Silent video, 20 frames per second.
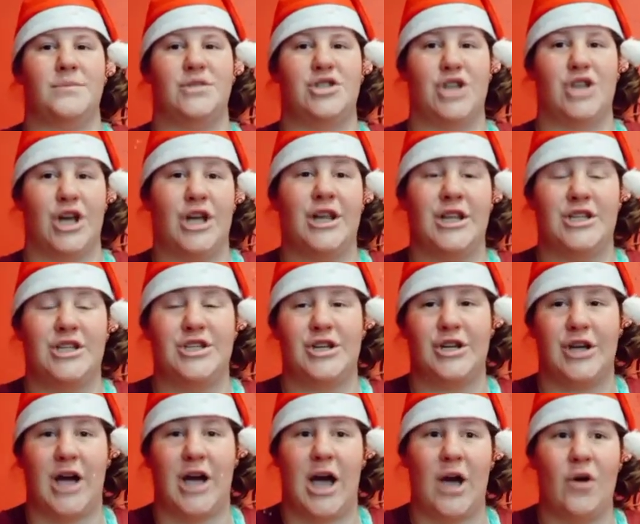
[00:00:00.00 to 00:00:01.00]
journey to
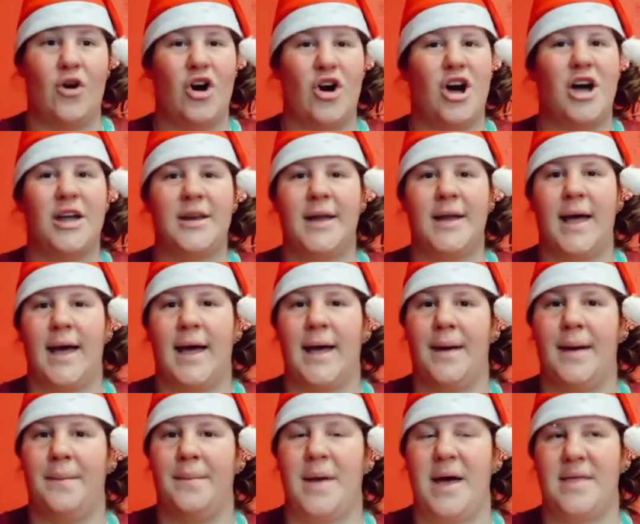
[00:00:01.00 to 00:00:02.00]
go on.
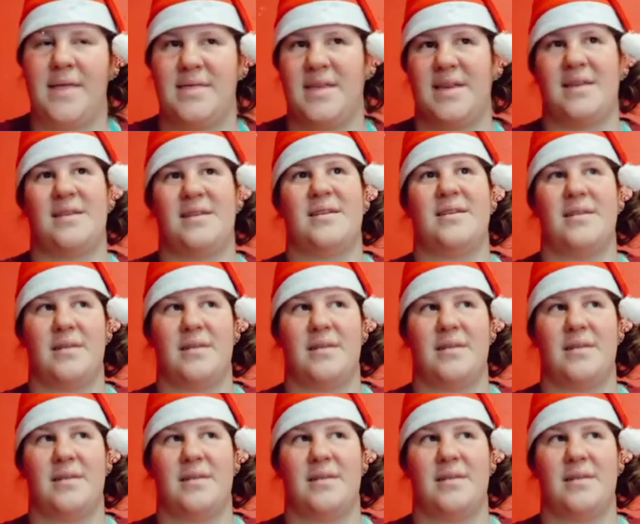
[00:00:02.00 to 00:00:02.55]
I think,